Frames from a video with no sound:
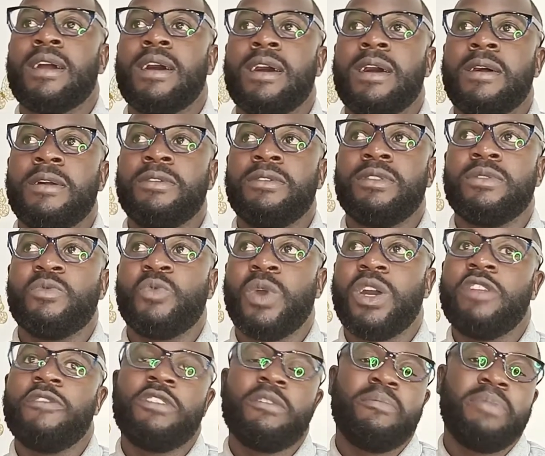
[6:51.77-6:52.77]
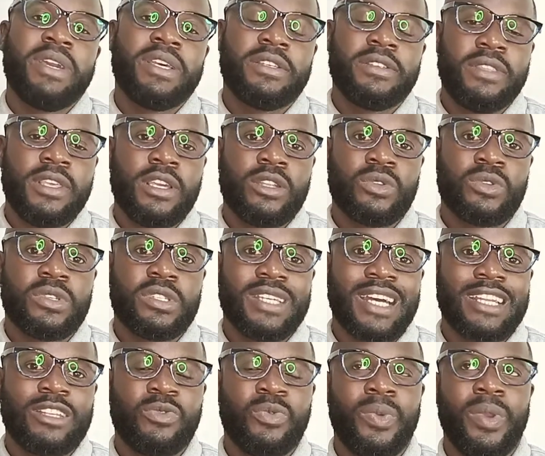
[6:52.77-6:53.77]
um, one of the best things to
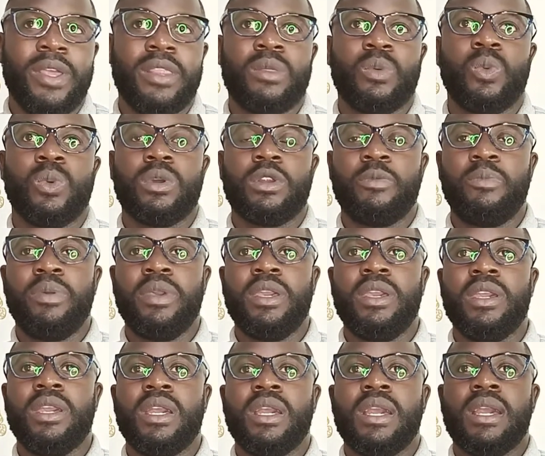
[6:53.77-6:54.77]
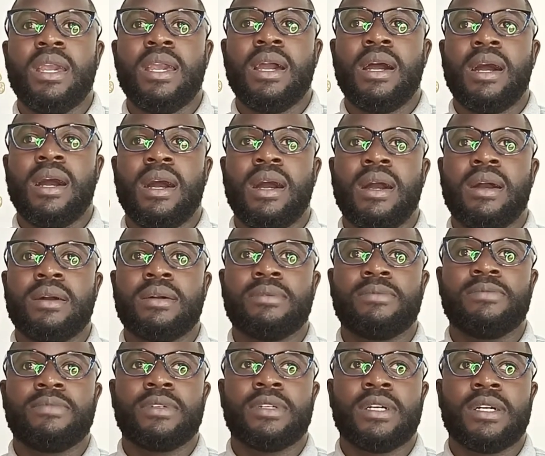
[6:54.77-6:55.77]
start with would be
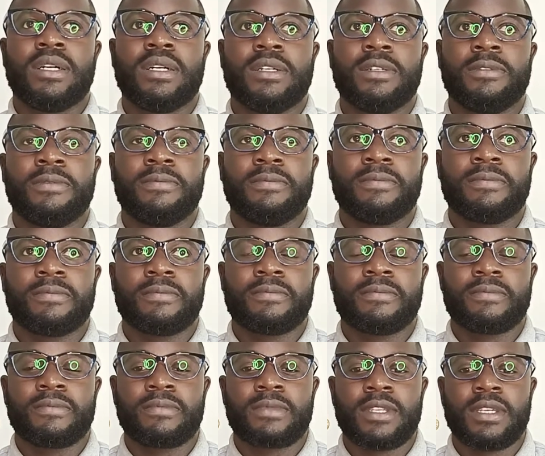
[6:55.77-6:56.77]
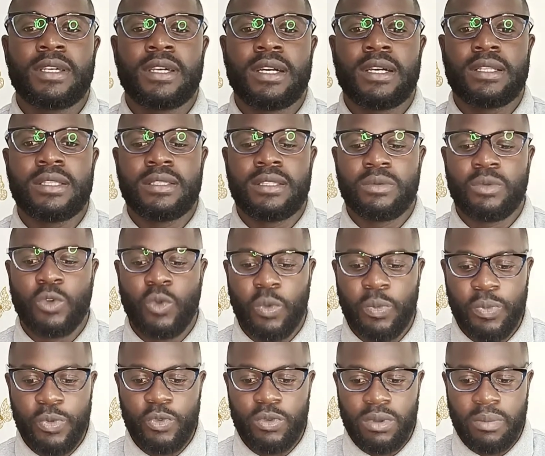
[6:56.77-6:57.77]
uh, um, uh,
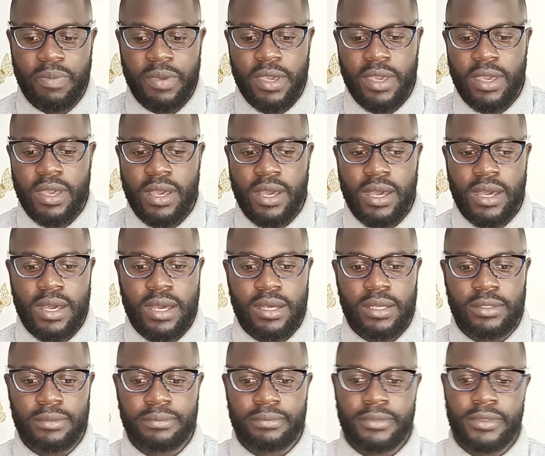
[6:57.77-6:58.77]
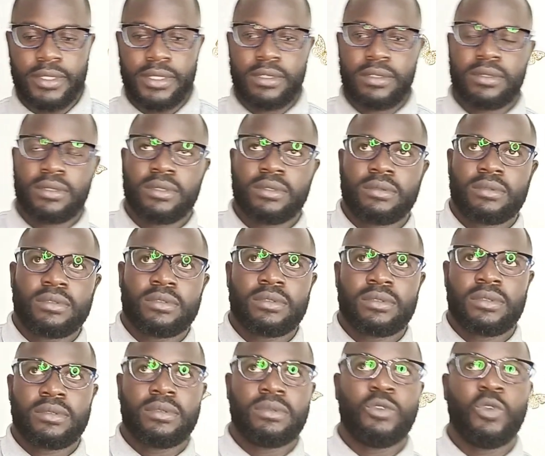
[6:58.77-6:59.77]
would, would be uh,
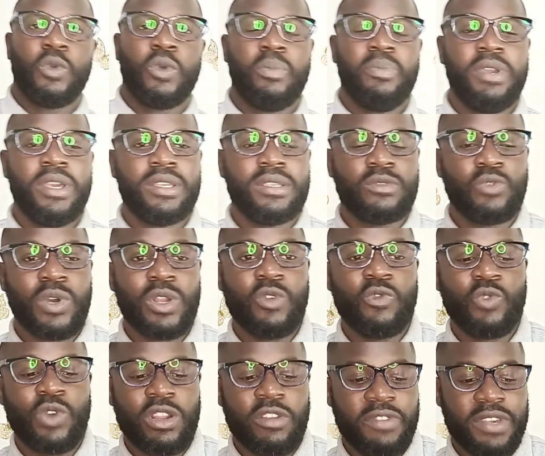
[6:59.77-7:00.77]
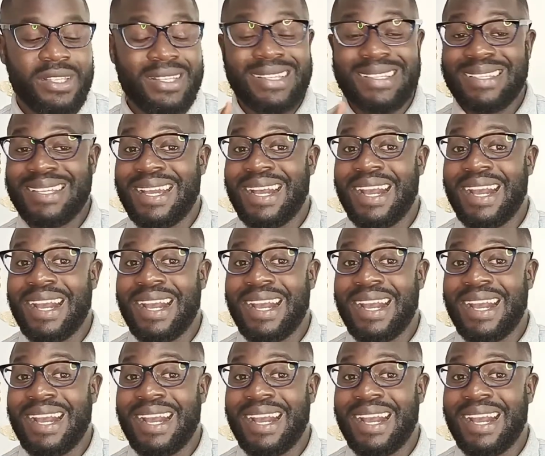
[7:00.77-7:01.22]
would be one of, one of it is